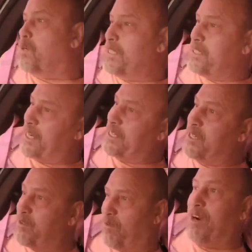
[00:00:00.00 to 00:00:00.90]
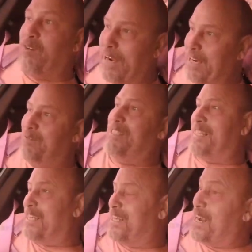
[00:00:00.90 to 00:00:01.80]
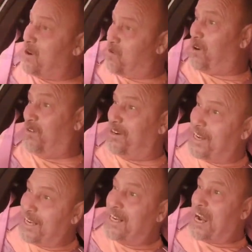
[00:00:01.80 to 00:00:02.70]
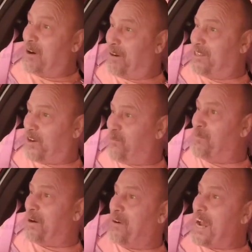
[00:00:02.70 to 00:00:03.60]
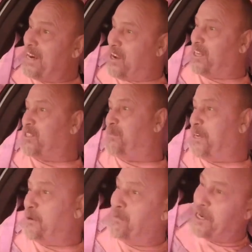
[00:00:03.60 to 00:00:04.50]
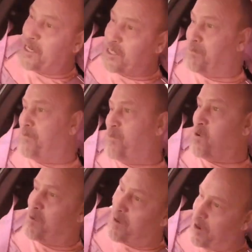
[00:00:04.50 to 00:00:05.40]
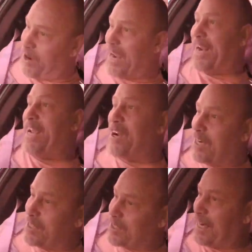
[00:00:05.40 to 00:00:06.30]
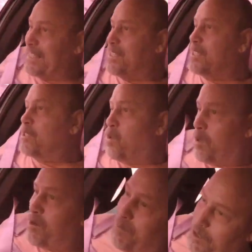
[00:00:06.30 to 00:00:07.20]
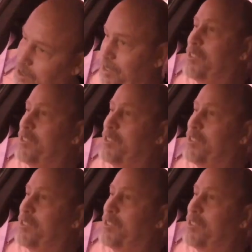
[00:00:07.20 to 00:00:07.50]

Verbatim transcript: 1, Section 308, which says, and I quote, I reserve my right not to be compelled to perform under any contract or commercial